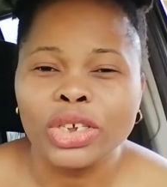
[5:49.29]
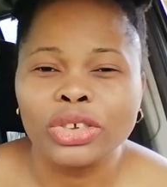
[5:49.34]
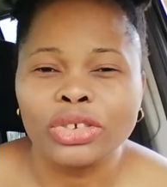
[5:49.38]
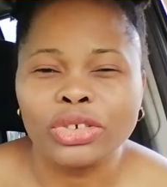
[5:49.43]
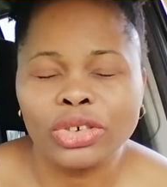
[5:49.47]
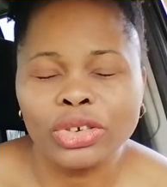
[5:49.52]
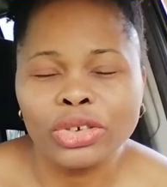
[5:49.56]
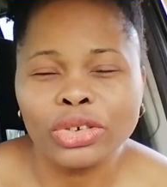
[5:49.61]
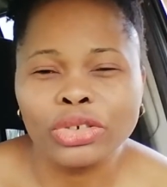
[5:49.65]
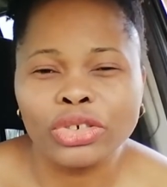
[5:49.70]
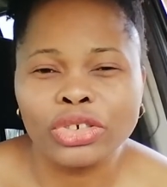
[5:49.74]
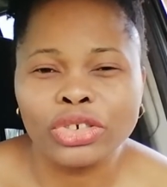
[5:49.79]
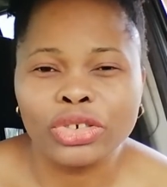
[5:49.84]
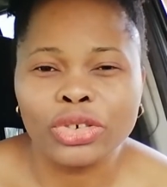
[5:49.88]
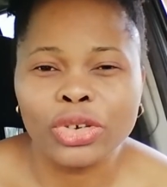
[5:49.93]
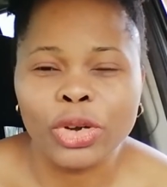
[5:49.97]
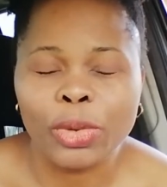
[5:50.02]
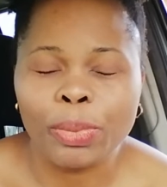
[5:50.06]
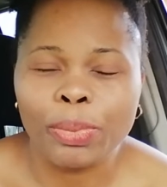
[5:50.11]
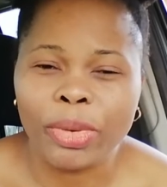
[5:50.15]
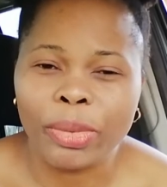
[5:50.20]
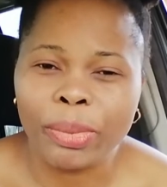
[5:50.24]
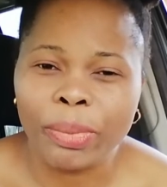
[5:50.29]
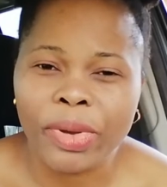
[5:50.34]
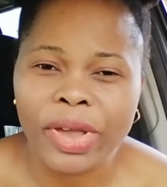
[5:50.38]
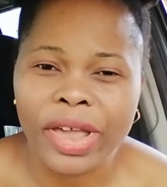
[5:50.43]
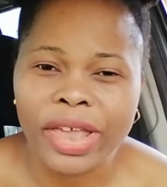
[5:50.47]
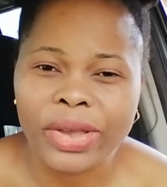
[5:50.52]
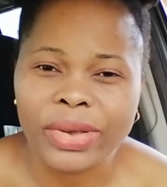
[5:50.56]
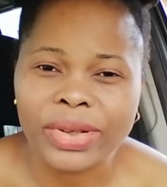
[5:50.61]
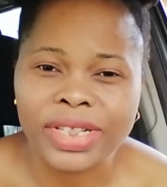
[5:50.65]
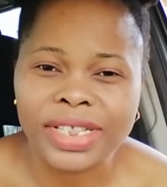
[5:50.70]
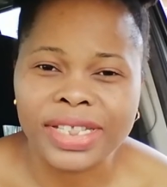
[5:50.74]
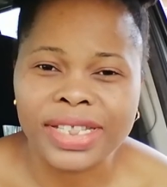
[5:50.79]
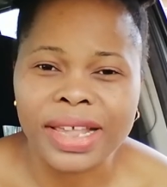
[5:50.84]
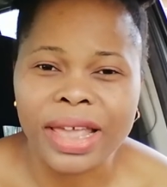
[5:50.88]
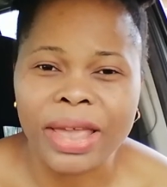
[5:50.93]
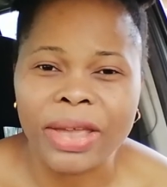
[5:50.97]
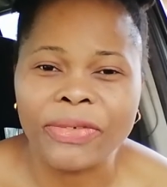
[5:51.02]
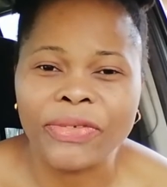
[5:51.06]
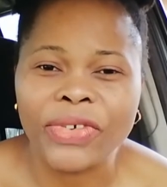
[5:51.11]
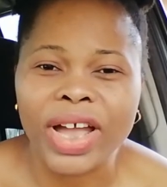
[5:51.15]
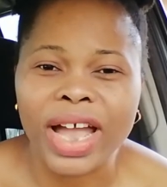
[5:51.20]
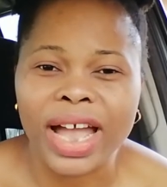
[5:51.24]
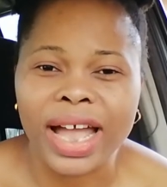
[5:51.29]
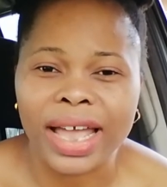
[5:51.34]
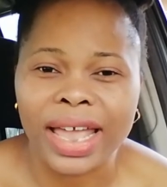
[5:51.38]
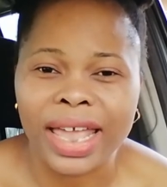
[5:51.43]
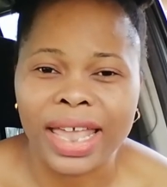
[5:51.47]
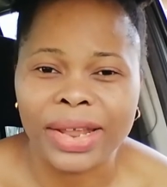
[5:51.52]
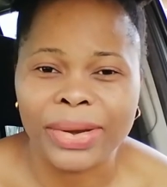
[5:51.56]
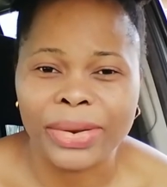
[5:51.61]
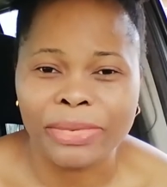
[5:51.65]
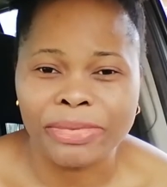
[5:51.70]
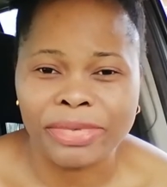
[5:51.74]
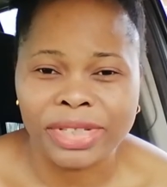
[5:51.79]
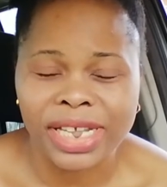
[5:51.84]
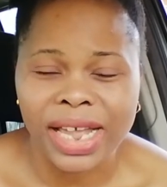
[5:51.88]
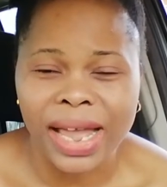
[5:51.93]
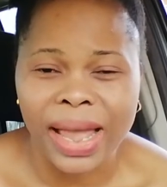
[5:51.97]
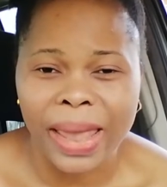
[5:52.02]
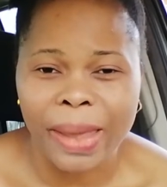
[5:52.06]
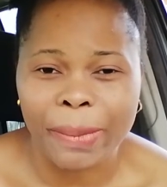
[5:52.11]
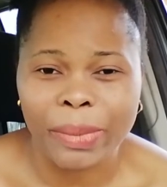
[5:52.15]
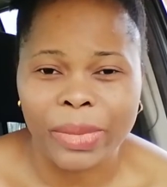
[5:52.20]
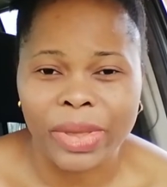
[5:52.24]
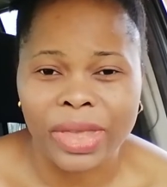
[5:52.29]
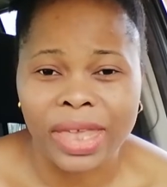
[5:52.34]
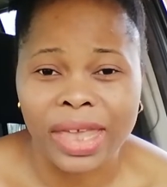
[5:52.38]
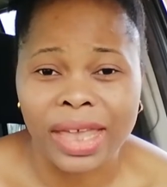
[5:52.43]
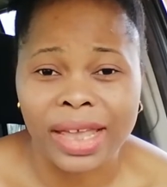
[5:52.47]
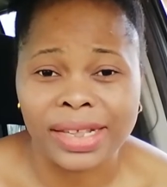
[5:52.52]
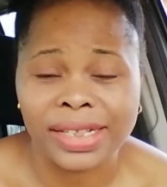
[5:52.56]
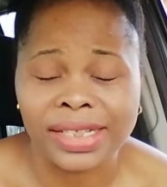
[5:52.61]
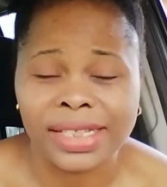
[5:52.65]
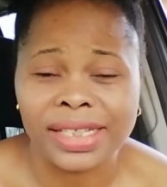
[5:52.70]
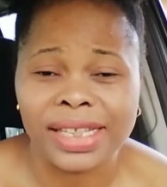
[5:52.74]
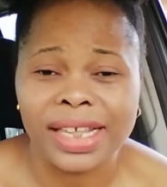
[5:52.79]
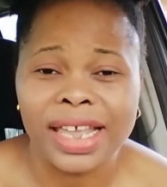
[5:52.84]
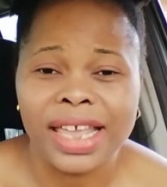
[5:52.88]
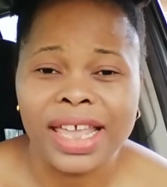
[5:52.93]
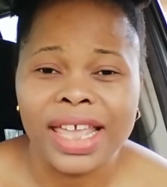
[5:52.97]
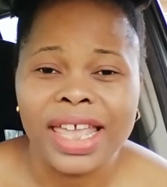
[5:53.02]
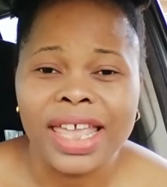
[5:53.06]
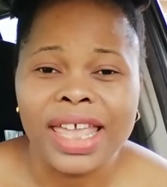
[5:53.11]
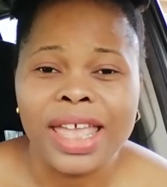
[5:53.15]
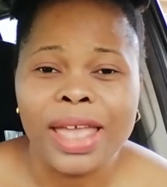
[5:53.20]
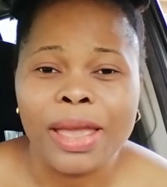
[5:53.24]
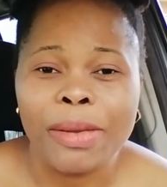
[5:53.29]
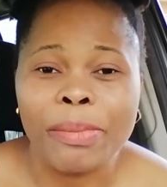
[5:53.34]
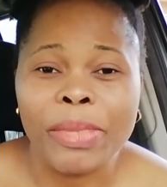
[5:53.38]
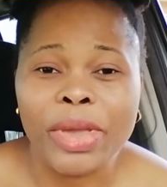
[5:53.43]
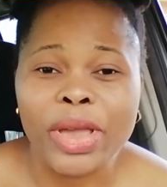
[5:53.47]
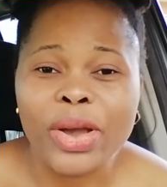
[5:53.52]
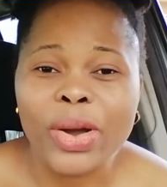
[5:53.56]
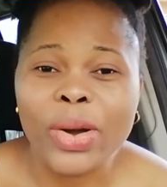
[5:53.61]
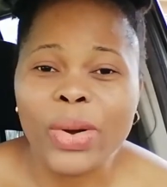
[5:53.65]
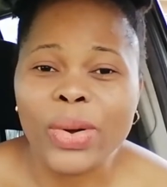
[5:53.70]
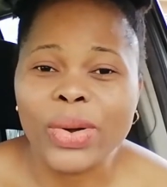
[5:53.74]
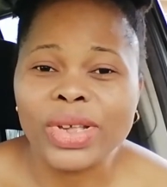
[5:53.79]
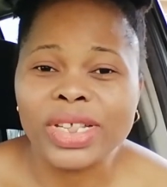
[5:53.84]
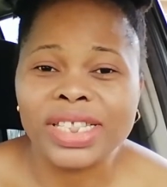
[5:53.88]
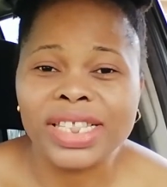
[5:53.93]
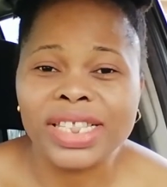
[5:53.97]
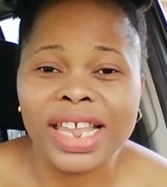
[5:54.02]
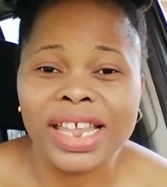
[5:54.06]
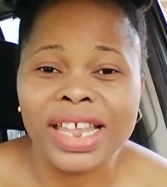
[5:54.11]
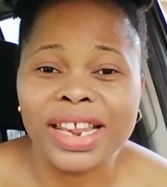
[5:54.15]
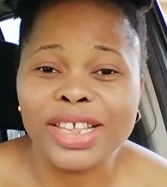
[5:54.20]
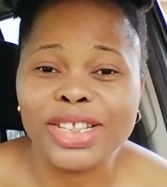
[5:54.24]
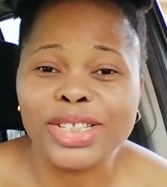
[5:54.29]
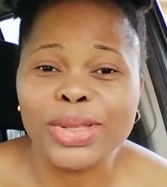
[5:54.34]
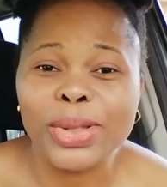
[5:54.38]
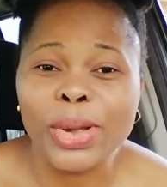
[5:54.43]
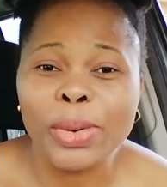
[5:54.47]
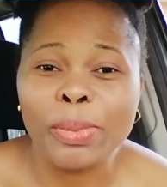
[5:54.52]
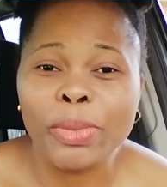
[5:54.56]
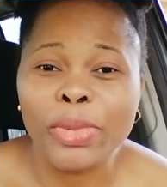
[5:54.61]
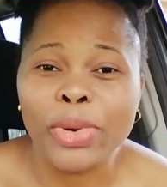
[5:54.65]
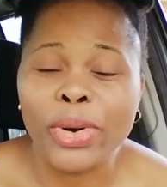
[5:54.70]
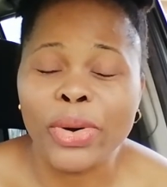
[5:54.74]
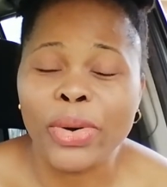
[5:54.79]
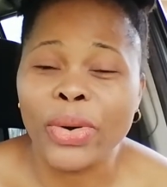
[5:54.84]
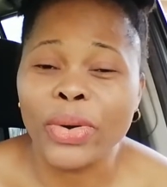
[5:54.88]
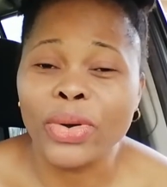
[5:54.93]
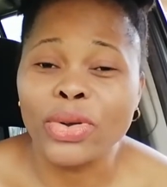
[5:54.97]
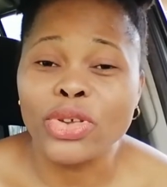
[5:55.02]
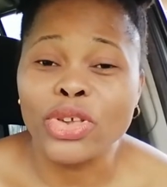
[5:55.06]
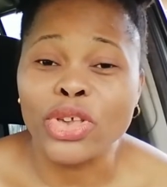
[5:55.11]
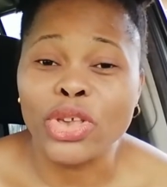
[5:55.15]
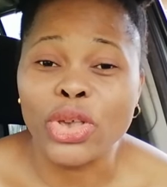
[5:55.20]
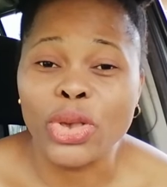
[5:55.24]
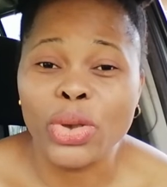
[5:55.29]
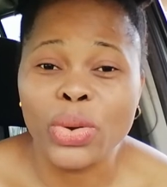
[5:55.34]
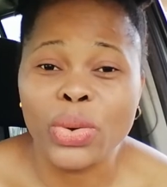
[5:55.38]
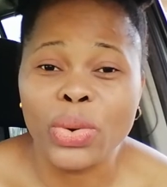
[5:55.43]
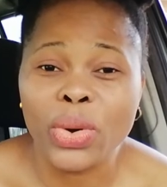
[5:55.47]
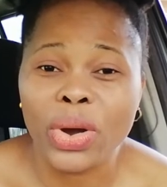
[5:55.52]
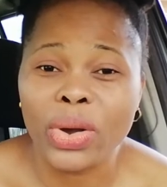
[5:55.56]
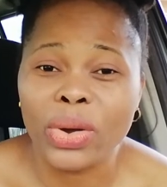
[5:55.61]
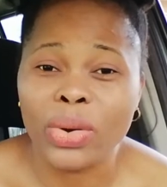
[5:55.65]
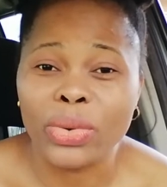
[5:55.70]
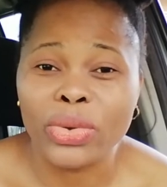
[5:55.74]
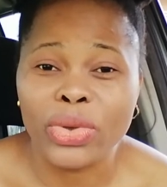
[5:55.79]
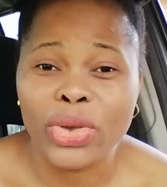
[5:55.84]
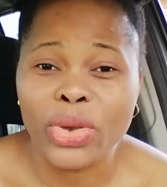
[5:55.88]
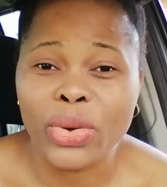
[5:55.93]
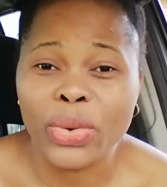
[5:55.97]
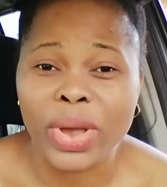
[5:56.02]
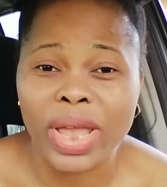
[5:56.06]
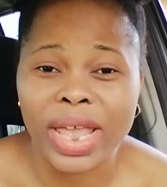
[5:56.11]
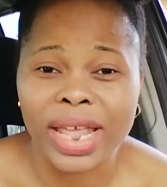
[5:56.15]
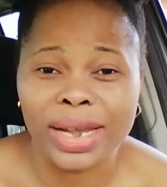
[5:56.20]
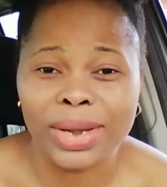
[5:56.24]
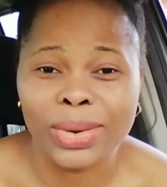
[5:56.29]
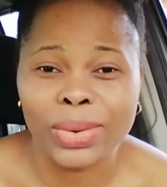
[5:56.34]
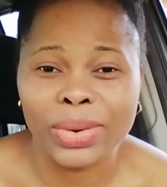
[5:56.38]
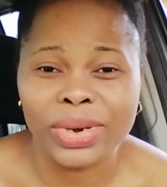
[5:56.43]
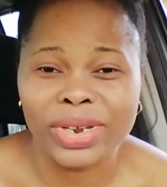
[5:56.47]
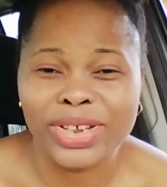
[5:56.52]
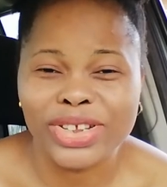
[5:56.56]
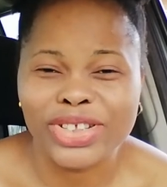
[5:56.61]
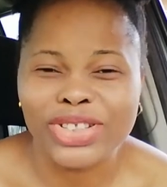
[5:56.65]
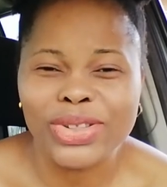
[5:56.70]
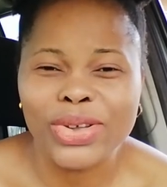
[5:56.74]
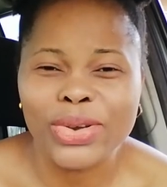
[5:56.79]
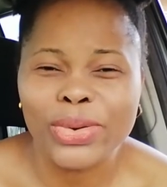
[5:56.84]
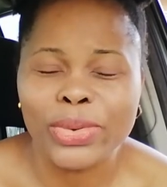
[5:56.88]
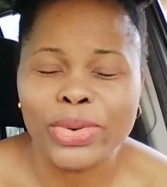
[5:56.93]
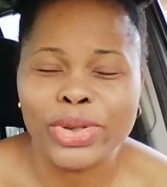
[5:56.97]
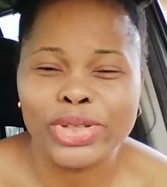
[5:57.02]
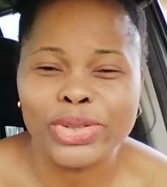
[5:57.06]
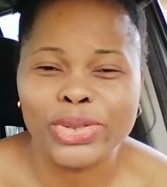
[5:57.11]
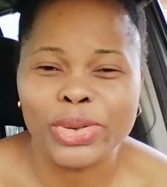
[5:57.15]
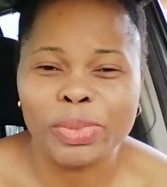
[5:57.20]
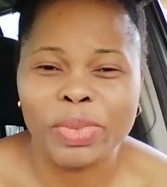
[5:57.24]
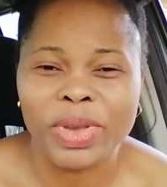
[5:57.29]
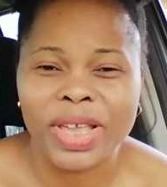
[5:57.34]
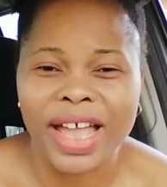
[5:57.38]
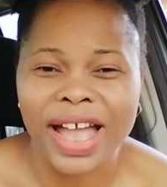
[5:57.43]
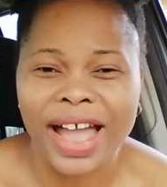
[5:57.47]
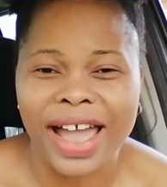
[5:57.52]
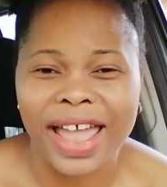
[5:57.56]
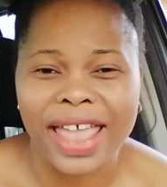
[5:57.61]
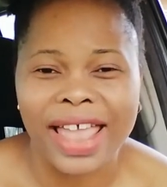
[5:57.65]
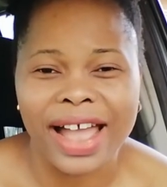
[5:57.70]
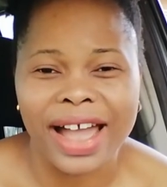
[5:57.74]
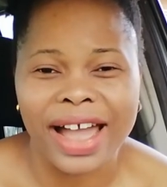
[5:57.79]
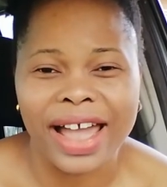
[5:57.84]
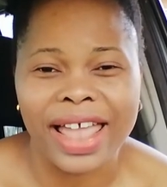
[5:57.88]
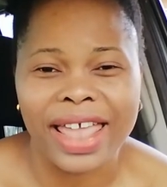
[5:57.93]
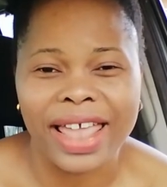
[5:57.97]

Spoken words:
you should prepare yourself ahead of time, yes, because it is no more you or you alone. It's not going to be I,